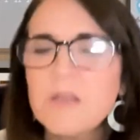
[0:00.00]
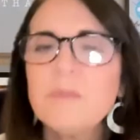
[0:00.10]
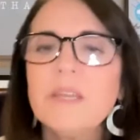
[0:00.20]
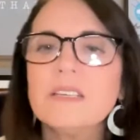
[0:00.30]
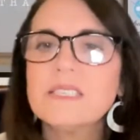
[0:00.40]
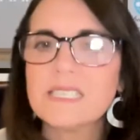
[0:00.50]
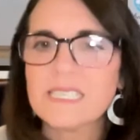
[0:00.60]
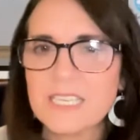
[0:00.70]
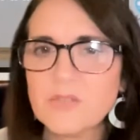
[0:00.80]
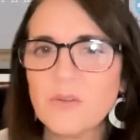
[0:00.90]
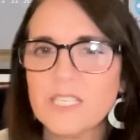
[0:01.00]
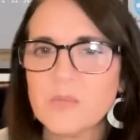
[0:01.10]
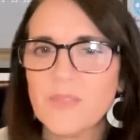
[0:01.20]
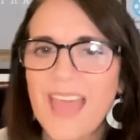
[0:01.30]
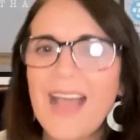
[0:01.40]
because success rates
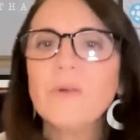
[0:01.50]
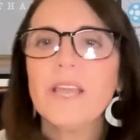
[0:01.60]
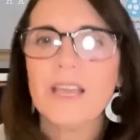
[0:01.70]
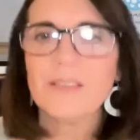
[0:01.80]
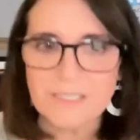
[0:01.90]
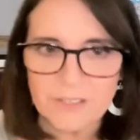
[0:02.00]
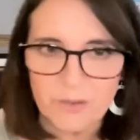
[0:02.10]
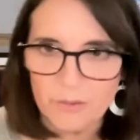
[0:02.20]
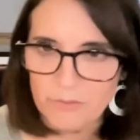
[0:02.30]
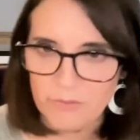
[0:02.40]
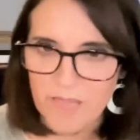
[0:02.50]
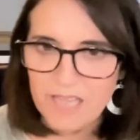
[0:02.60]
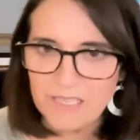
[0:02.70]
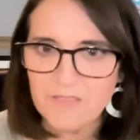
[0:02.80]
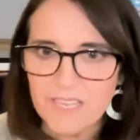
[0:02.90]
without having to go through
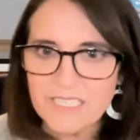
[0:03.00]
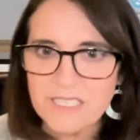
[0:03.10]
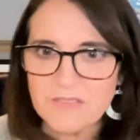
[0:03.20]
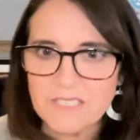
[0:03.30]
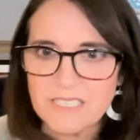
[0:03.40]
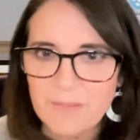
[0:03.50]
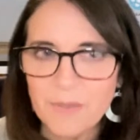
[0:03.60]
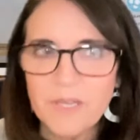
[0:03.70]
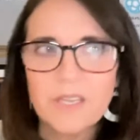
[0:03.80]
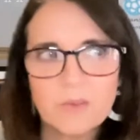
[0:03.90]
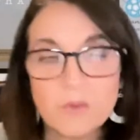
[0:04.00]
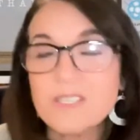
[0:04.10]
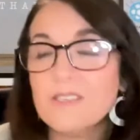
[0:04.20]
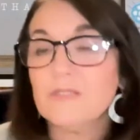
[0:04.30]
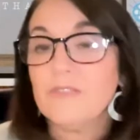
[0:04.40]
that invasive step were
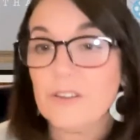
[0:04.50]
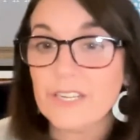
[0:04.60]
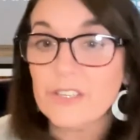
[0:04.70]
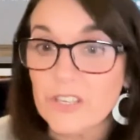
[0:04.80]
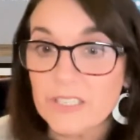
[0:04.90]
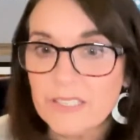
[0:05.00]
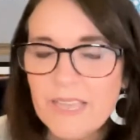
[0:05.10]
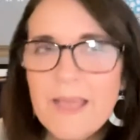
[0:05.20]
still very good.